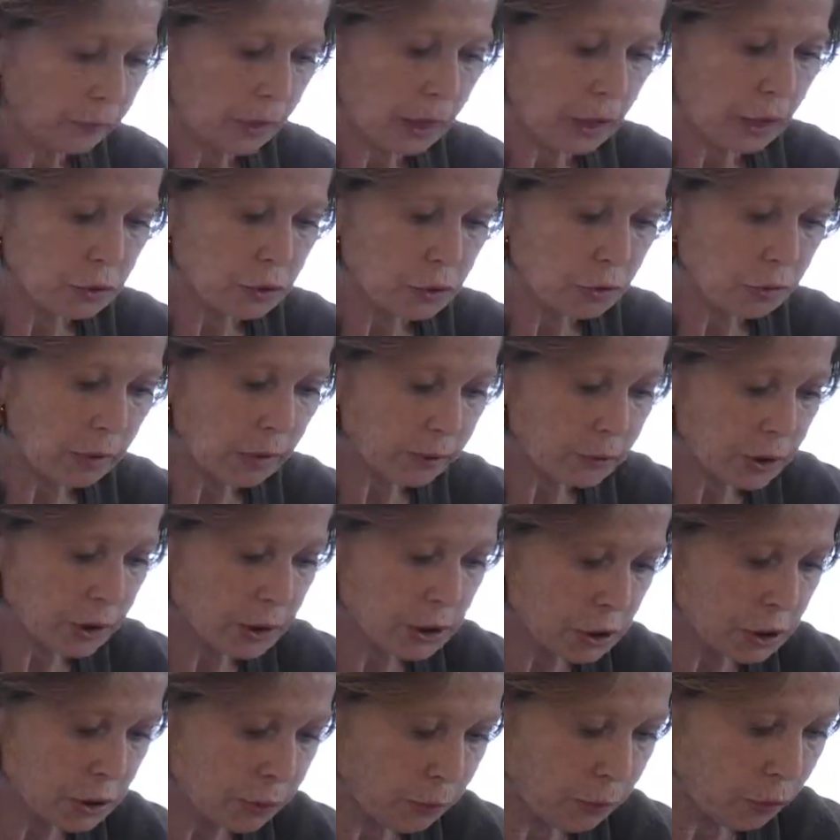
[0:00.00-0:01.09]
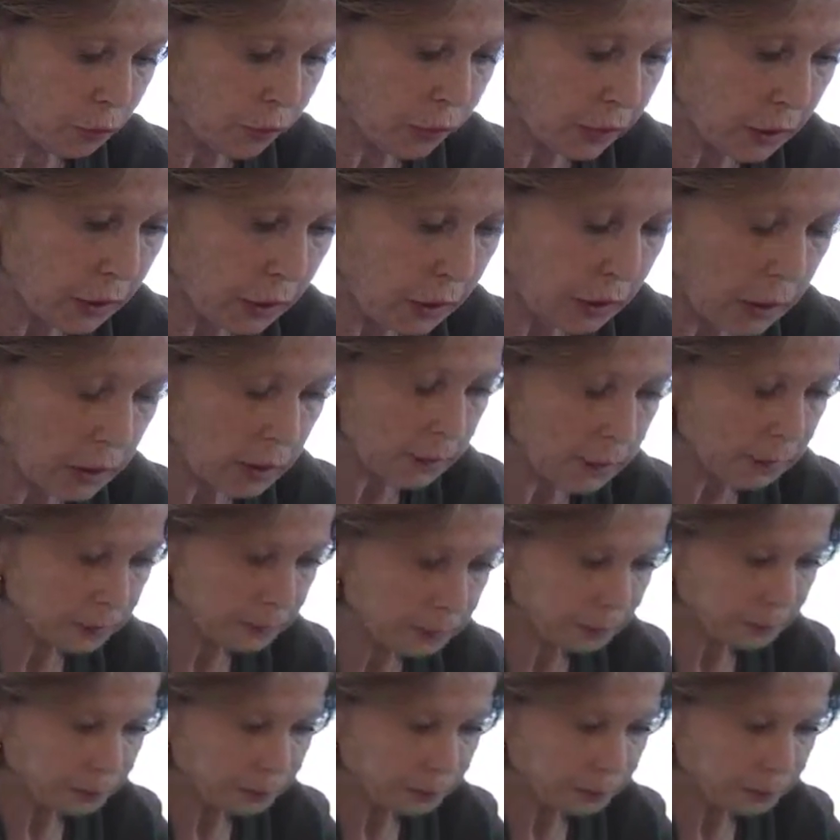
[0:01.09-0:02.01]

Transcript: Okay, so I'm just smoothing it